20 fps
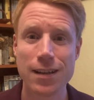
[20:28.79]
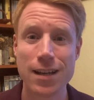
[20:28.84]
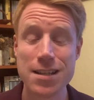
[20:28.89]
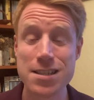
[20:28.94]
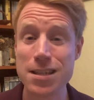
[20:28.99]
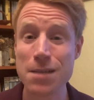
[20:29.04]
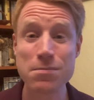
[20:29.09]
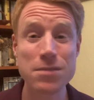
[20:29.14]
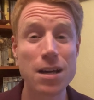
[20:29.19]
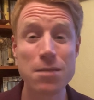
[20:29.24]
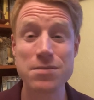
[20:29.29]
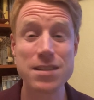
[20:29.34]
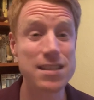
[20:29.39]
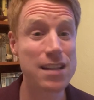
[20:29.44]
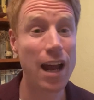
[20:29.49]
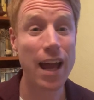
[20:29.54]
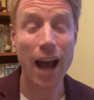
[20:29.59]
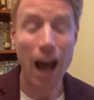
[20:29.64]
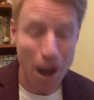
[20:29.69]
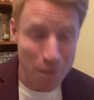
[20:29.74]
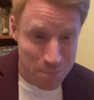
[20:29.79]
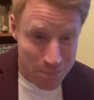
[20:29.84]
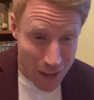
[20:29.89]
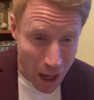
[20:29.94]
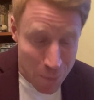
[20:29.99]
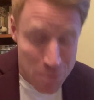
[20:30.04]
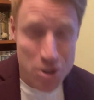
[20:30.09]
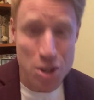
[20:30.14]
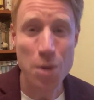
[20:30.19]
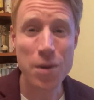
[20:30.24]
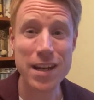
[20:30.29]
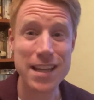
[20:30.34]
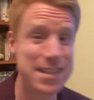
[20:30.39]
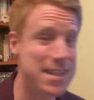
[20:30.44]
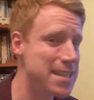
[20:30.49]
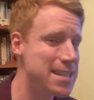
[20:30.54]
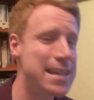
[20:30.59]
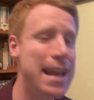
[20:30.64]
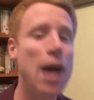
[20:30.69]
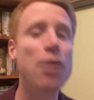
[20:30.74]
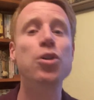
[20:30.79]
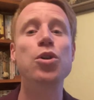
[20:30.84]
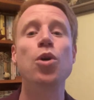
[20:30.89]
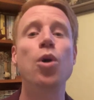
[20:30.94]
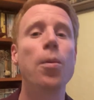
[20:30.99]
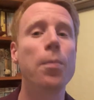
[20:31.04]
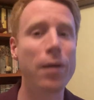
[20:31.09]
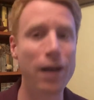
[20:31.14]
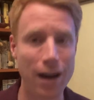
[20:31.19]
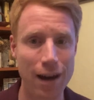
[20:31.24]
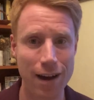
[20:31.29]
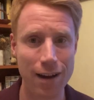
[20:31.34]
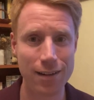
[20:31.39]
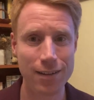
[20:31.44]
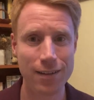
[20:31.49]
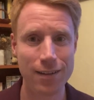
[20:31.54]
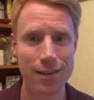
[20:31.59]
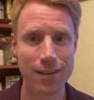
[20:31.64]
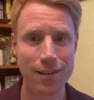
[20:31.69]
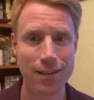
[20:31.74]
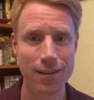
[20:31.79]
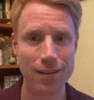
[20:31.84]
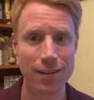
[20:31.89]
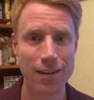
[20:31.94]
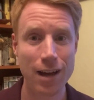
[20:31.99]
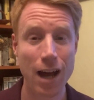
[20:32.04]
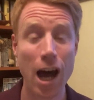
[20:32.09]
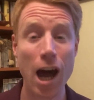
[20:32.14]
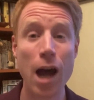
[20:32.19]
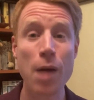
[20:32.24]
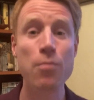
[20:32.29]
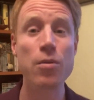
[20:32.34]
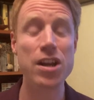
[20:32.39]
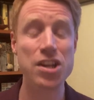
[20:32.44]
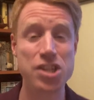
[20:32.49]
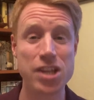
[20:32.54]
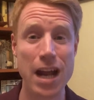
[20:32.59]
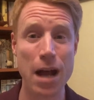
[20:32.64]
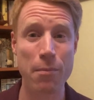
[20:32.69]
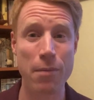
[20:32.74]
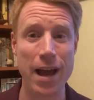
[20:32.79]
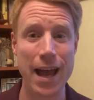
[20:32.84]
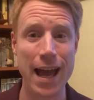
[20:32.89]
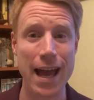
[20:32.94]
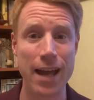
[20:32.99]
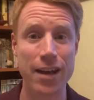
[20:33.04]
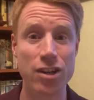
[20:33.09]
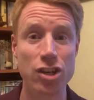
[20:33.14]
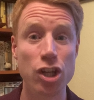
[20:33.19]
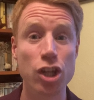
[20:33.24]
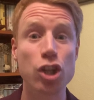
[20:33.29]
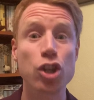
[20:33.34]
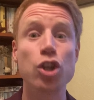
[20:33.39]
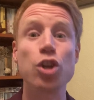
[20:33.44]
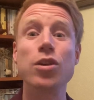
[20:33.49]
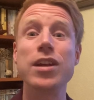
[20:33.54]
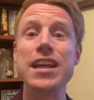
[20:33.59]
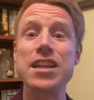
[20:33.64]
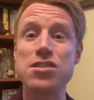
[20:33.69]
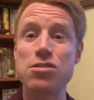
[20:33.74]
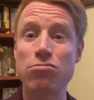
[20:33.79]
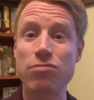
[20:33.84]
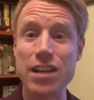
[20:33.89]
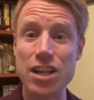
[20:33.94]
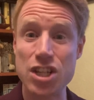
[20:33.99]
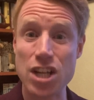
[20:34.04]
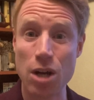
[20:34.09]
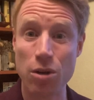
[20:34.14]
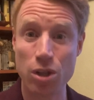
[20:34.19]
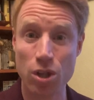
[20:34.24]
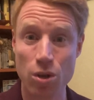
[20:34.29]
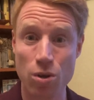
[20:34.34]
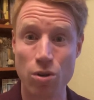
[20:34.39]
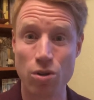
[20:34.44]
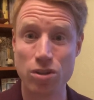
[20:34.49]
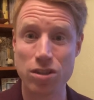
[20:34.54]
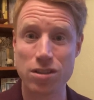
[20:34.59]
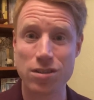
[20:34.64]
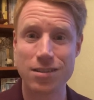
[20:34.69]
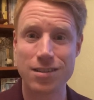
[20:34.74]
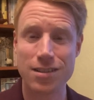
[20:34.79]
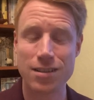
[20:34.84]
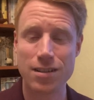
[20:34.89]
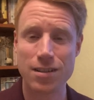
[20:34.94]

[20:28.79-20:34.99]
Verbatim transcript: and sometimes he's like, I'm, I'm doing this, it's now your part. I'm reaching out my hand, you need to reach out yours.